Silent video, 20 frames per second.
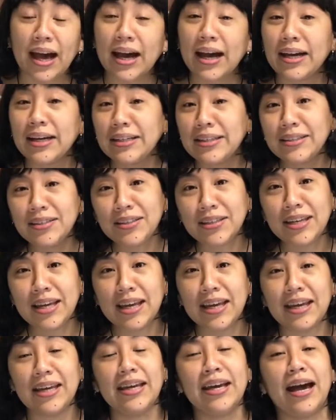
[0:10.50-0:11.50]
And
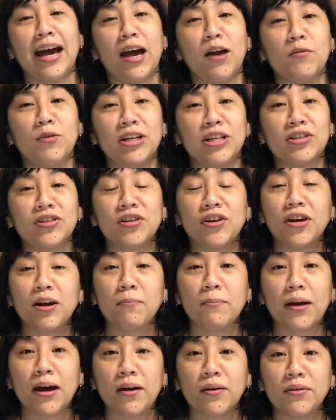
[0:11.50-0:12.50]
today I want to talk
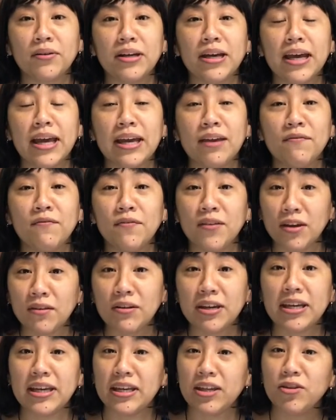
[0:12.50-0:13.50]
about a
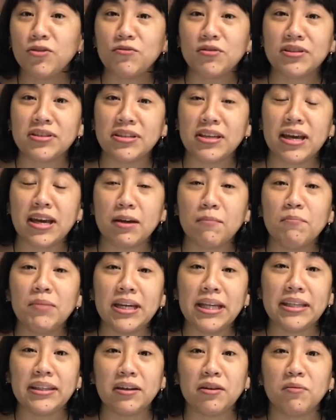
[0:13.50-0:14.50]
very interesting
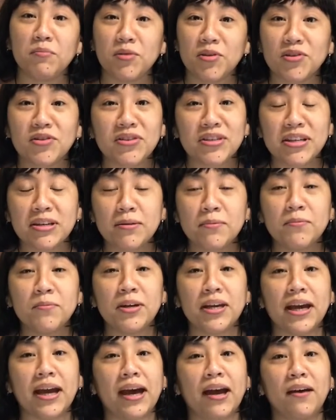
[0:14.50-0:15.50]
military museum
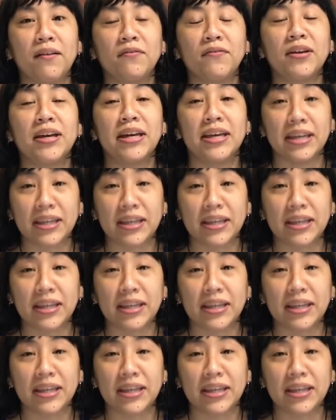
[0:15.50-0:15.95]
we have